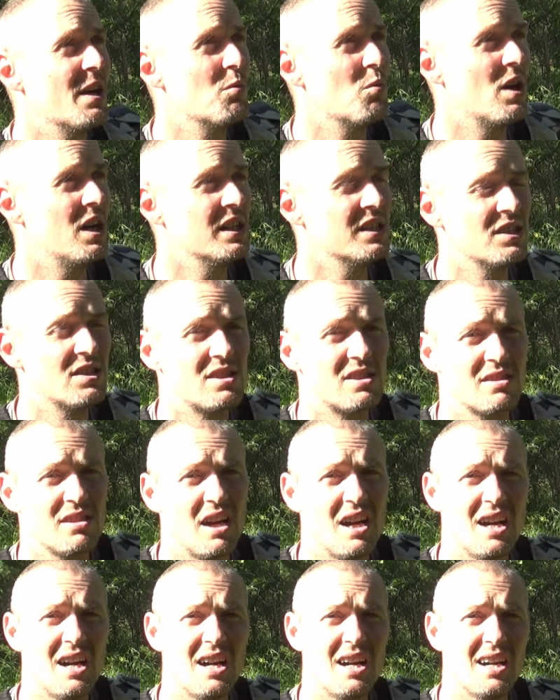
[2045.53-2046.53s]
ones,
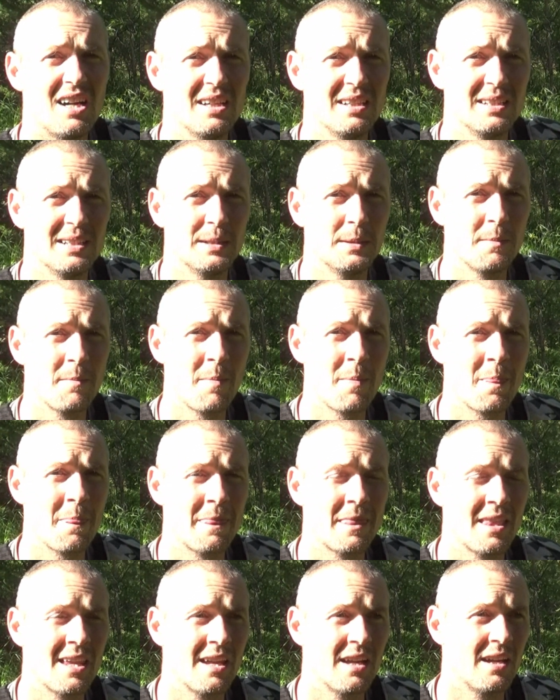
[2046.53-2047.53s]
and
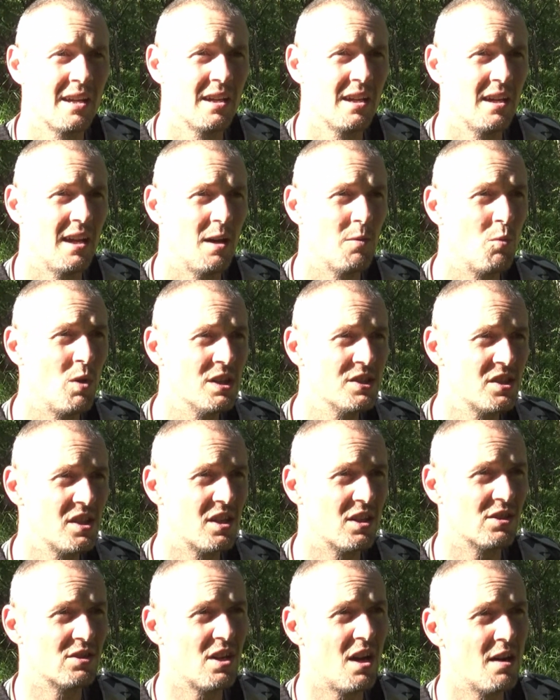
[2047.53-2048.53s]
ones that
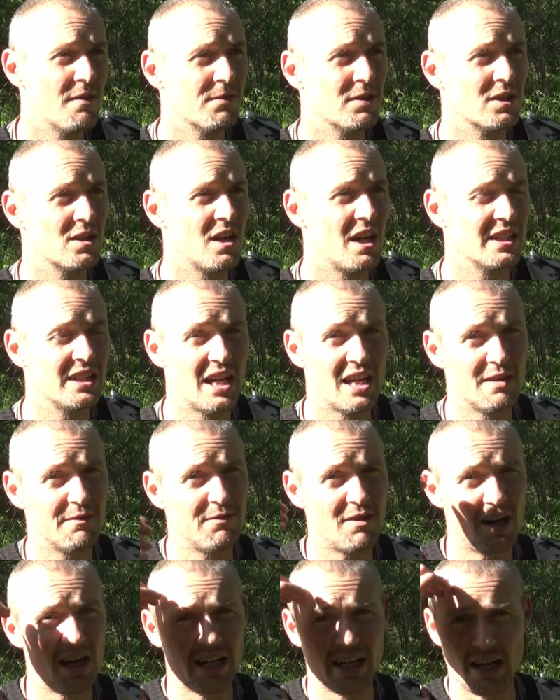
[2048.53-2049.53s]
are tougher to
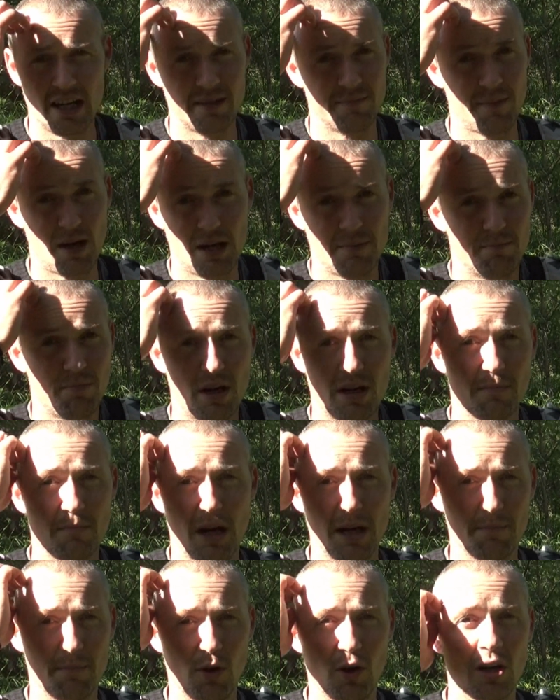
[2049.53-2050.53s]
identify. I bring
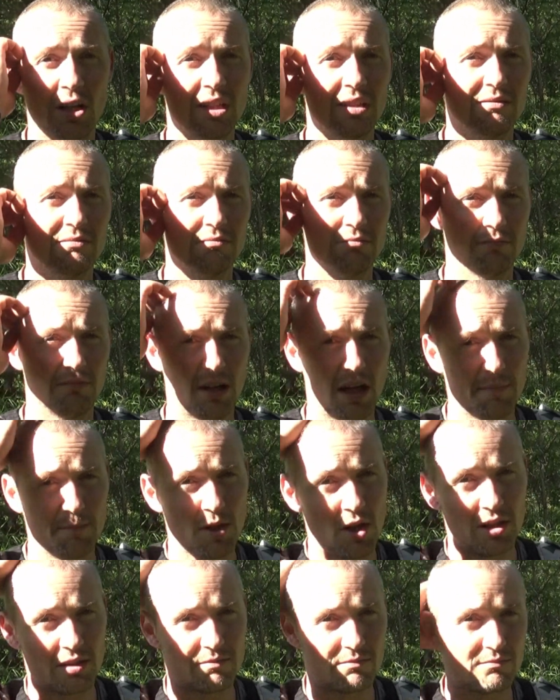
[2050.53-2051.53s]
my book. I'm
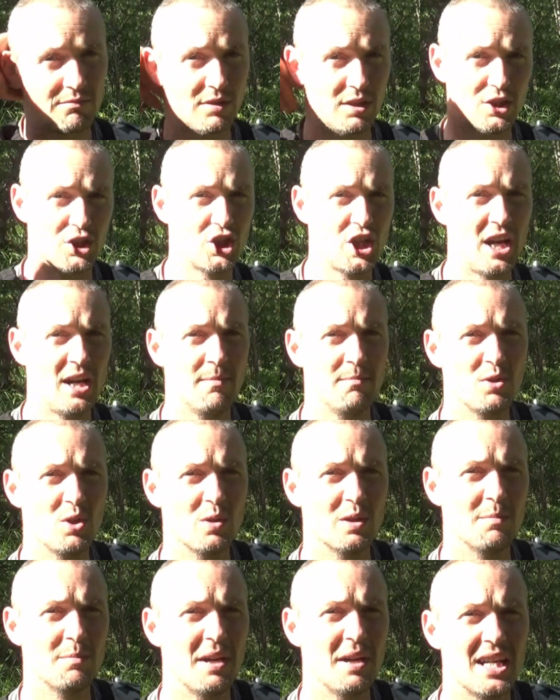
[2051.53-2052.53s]
not ashamed to
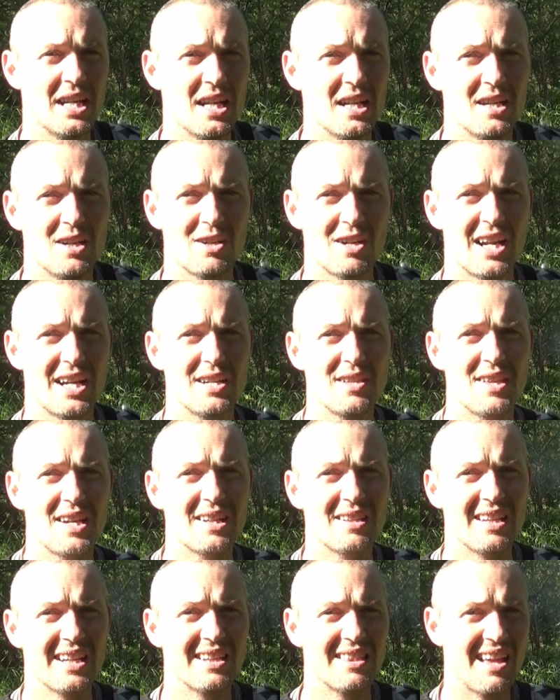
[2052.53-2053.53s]
admit it or anything
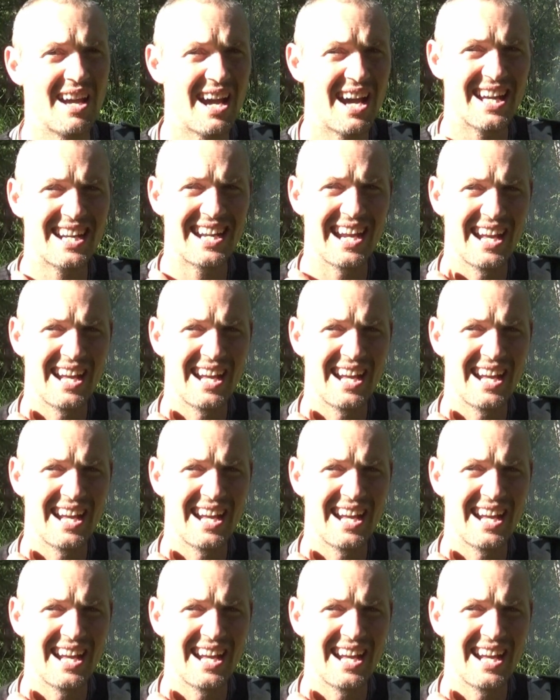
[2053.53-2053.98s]
like that.